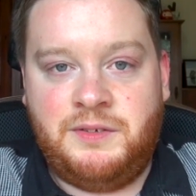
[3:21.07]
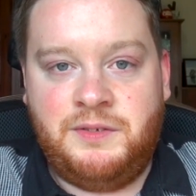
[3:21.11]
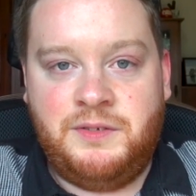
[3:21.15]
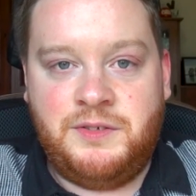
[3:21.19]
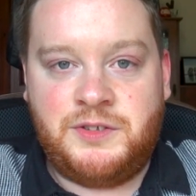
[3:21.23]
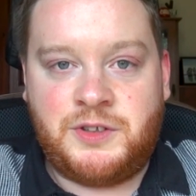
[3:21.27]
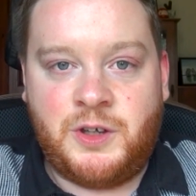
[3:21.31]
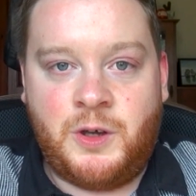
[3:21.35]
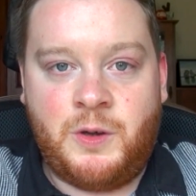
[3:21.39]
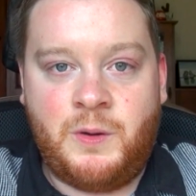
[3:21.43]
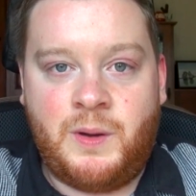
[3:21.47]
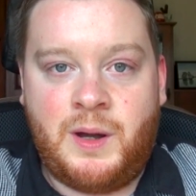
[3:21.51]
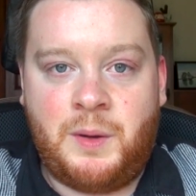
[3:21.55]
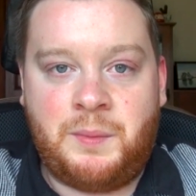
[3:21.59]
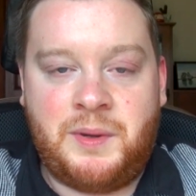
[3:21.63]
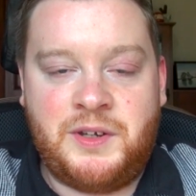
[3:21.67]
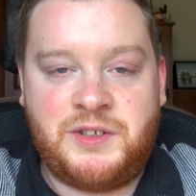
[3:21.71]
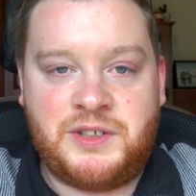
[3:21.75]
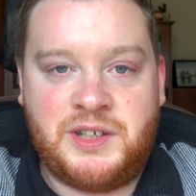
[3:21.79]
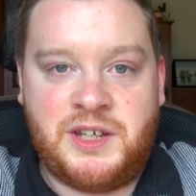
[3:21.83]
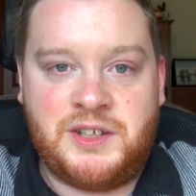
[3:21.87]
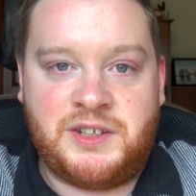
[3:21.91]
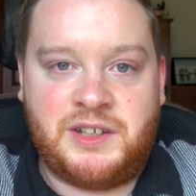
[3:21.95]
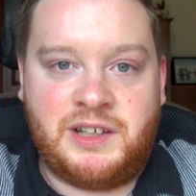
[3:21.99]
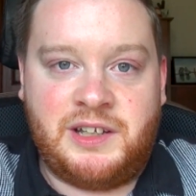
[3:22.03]
So I went
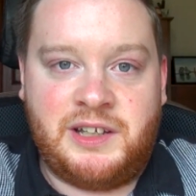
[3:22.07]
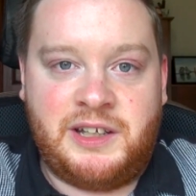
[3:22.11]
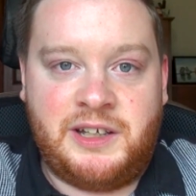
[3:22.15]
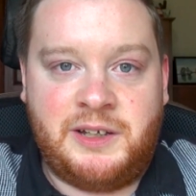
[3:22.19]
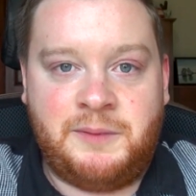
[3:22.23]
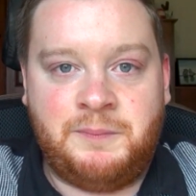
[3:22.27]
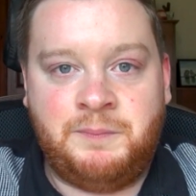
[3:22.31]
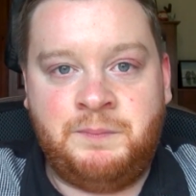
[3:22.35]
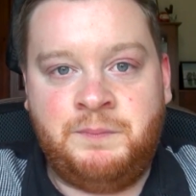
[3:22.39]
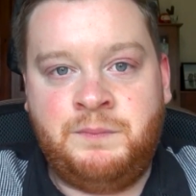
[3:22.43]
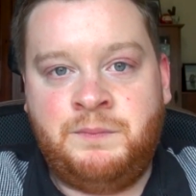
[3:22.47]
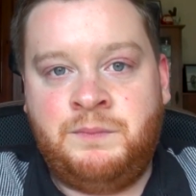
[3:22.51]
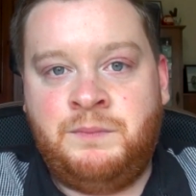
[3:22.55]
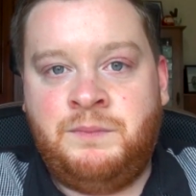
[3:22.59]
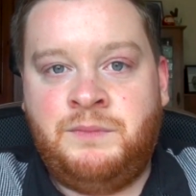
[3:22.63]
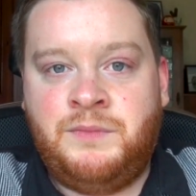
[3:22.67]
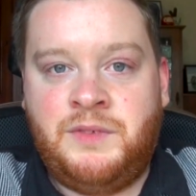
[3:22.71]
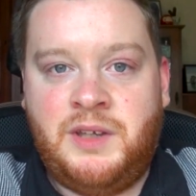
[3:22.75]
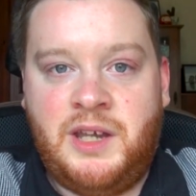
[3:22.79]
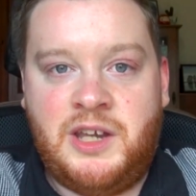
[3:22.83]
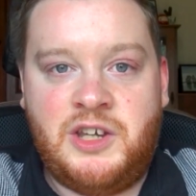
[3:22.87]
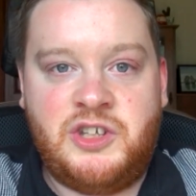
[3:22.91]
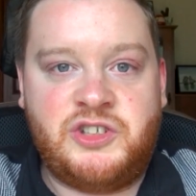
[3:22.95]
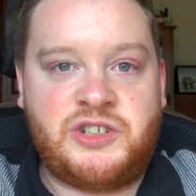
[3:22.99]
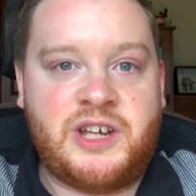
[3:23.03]
to Italy
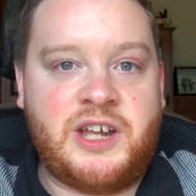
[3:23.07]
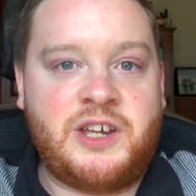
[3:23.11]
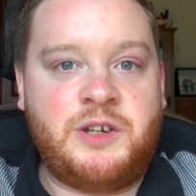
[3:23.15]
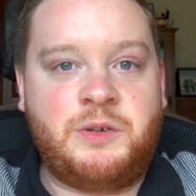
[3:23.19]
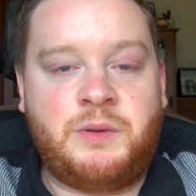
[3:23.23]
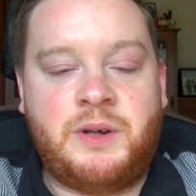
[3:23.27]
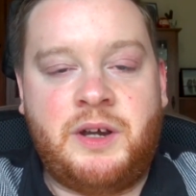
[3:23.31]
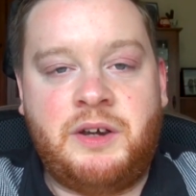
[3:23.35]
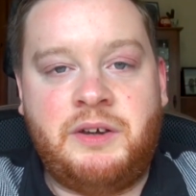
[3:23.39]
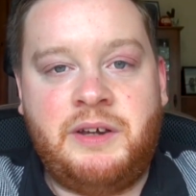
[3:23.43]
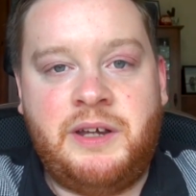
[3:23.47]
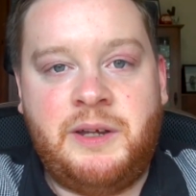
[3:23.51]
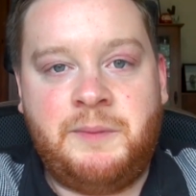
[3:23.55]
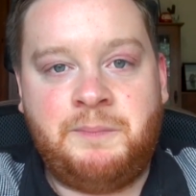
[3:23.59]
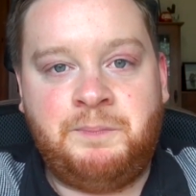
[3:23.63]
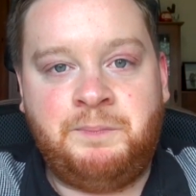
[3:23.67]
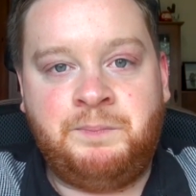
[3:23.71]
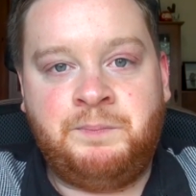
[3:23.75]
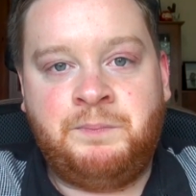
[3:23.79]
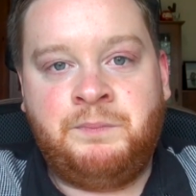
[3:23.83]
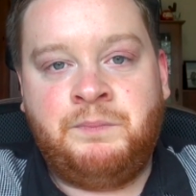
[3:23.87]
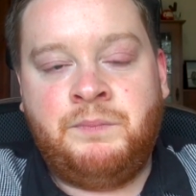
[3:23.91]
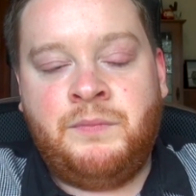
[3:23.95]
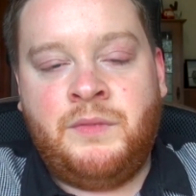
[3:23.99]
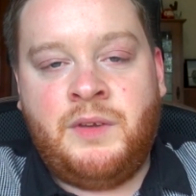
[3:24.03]
in January
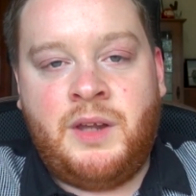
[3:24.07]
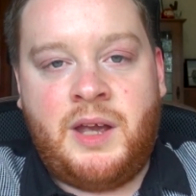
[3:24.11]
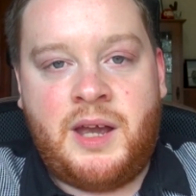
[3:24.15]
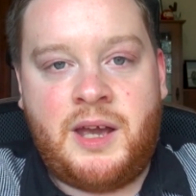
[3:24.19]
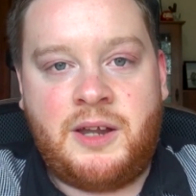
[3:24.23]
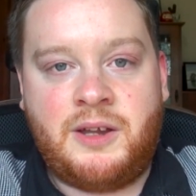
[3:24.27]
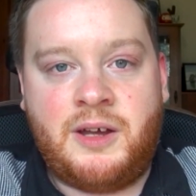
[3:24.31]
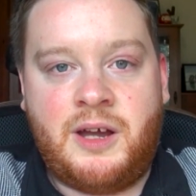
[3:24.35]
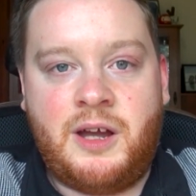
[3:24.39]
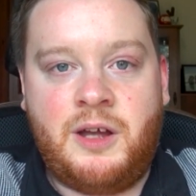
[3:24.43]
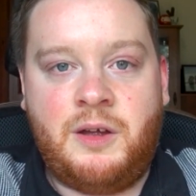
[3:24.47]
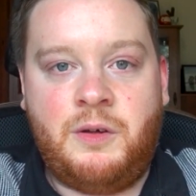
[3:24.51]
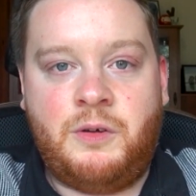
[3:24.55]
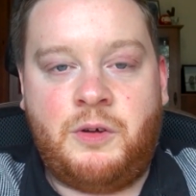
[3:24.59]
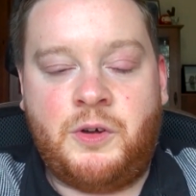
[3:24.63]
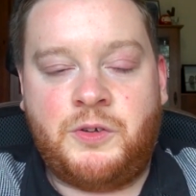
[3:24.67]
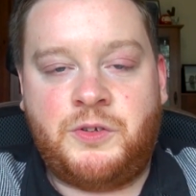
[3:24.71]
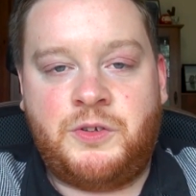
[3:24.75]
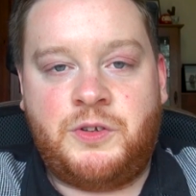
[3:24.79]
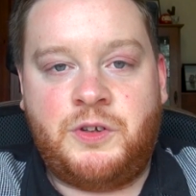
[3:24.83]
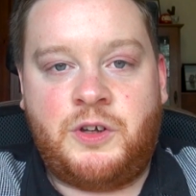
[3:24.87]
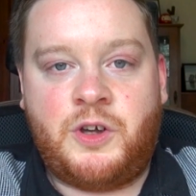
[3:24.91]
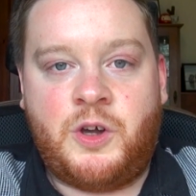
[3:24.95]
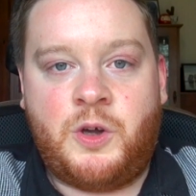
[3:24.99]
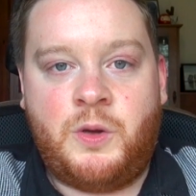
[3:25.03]
and I
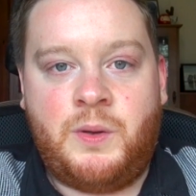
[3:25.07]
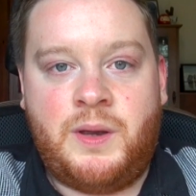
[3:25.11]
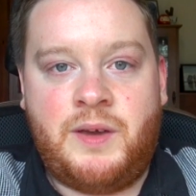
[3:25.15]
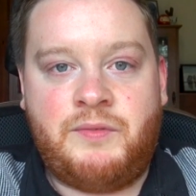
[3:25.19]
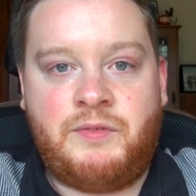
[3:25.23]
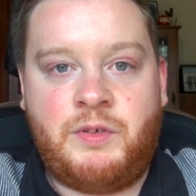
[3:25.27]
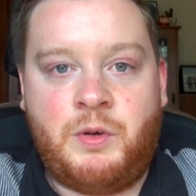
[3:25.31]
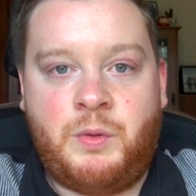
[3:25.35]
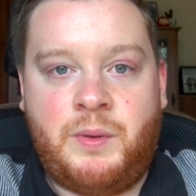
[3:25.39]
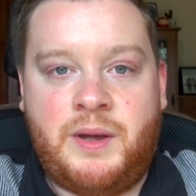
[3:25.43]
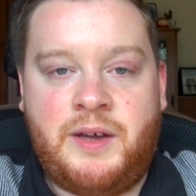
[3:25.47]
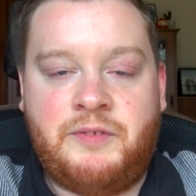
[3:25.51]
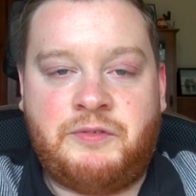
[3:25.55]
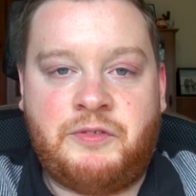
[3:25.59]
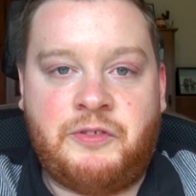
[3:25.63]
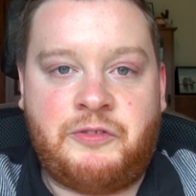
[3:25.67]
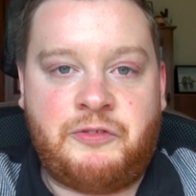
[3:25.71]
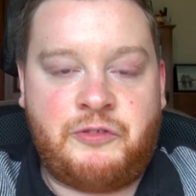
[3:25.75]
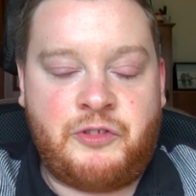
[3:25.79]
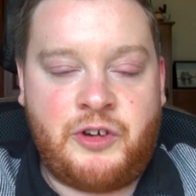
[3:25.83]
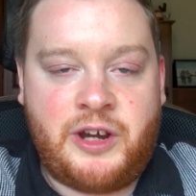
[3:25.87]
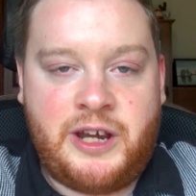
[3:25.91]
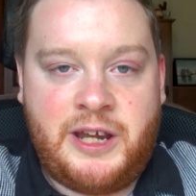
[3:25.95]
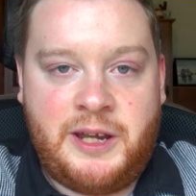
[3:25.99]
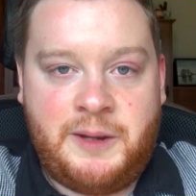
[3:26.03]
got to go everywhere for
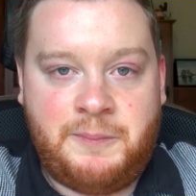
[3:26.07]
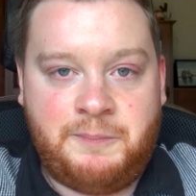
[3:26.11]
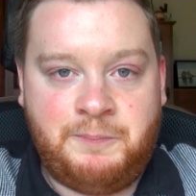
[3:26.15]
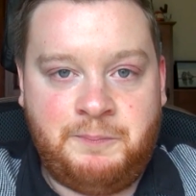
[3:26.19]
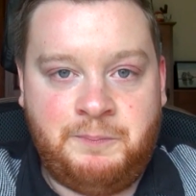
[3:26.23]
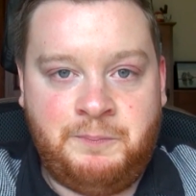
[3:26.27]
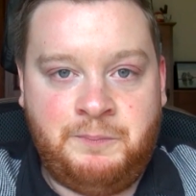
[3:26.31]
free.